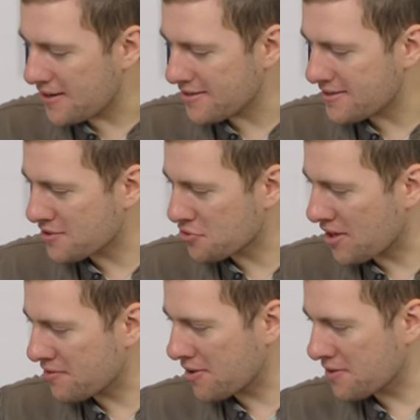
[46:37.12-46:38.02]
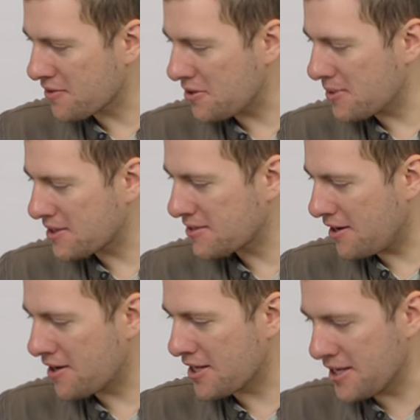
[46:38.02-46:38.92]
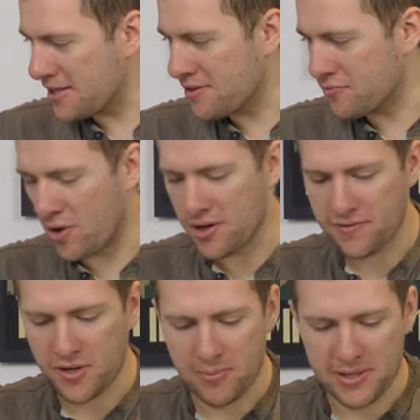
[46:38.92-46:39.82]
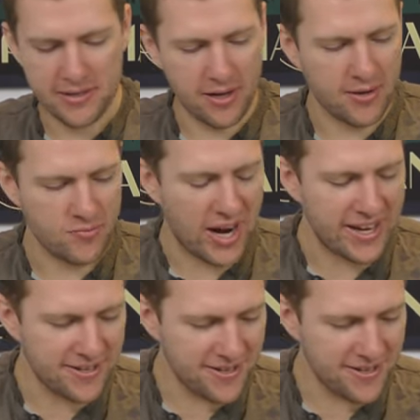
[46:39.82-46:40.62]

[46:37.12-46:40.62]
Such a great run of comics, that is the run of comics that I read.